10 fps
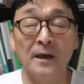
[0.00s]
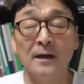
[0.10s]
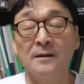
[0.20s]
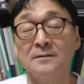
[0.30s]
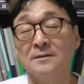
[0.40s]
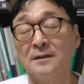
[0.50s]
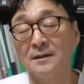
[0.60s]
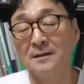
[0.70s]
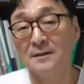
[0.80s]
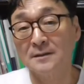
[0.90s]
And
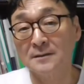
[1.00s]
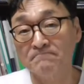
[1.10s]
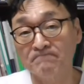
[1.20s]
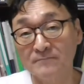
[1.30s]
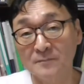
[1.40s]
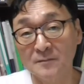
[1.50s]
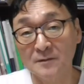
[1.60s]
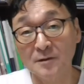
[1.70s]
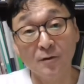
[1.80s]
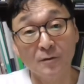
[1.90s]
um,
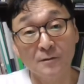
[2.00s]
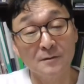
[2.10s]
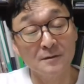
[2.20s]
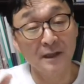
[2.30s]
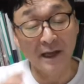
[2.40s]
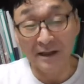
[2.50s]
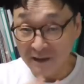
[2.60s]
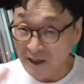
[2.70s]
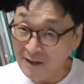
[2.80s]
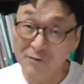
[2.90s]
so the
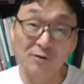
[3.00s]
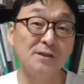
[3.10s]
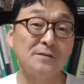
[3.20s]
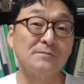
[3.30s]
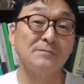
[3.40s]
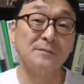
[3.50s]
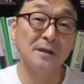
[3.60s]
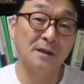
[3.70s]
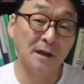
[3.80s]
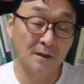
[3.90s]
entire Christian,
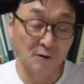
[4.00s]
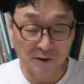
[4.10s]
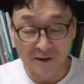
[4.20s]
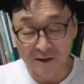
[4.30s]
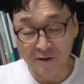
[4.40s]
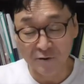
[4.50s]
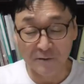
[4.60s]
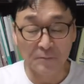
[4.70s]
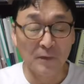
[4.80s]
uh, Christian history,